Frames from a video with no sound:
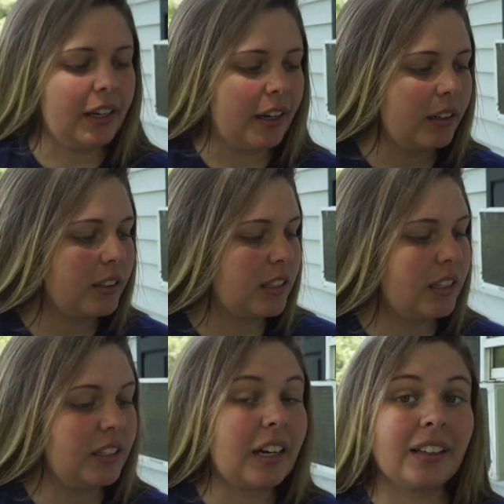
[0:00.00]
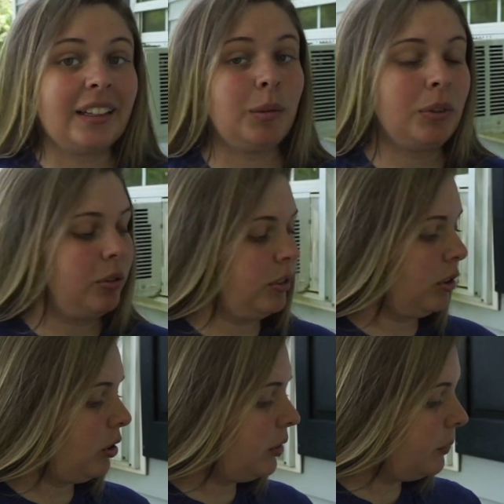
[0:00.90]
that because I did not like the big one at
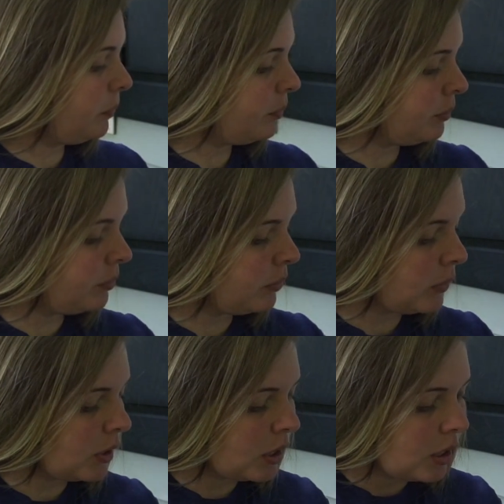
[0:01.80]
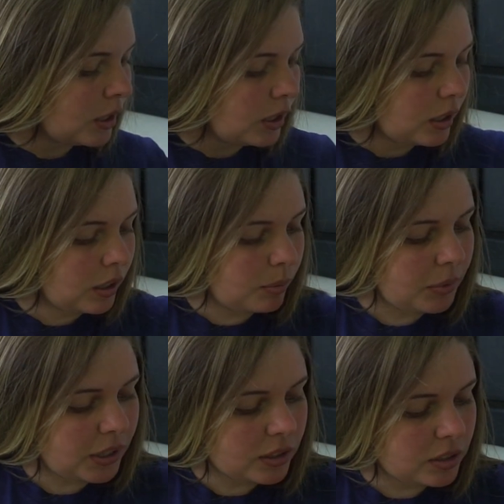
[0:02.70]
all.
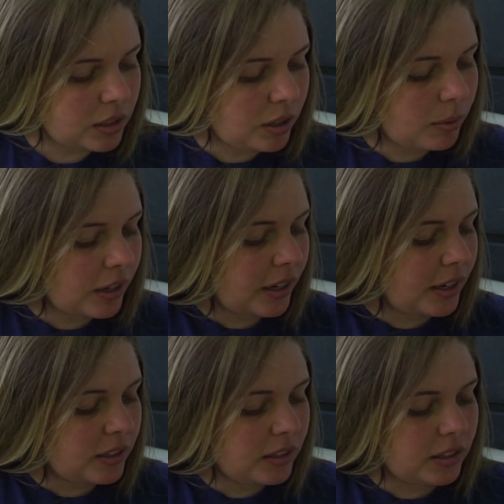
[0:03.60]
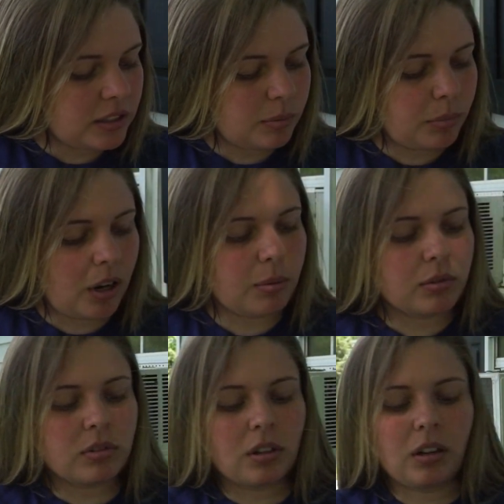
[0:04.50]
Next up, I had to get some
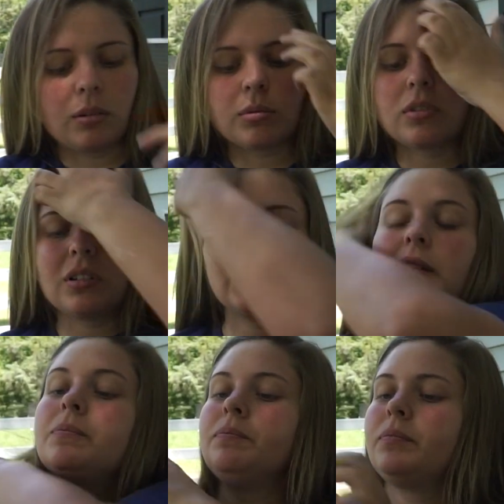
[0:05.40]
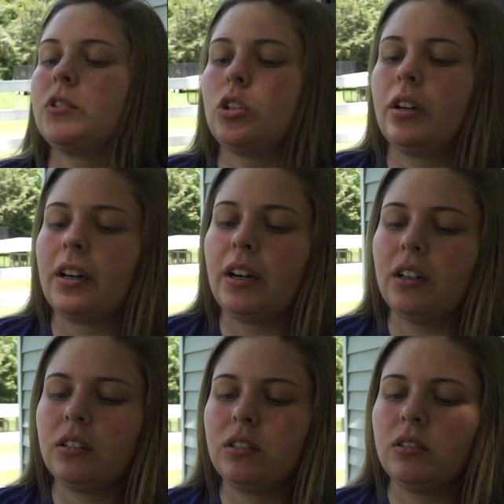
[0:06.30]
bobber stops. So I
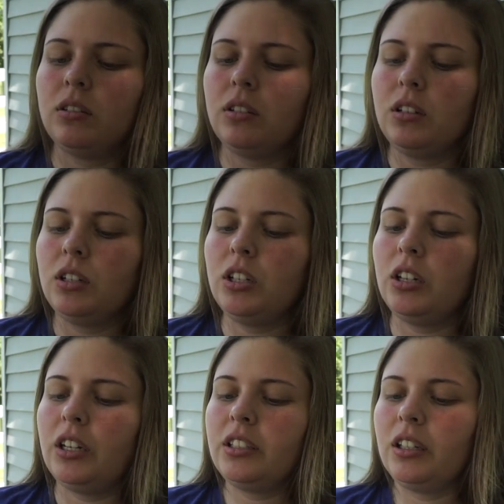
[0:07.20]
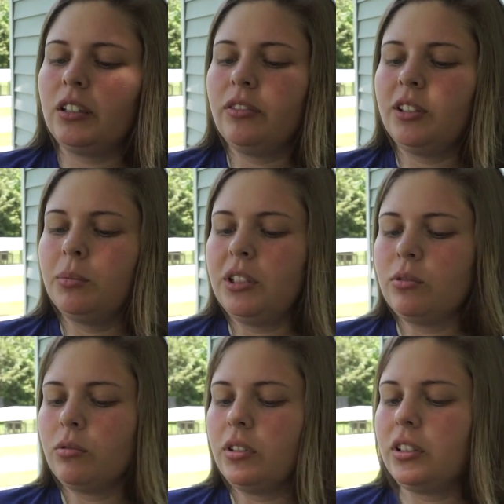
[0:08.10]
got a ton of them.
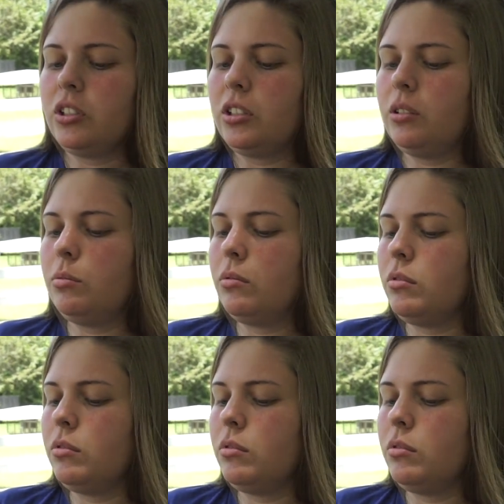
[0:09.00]
These were really cheap.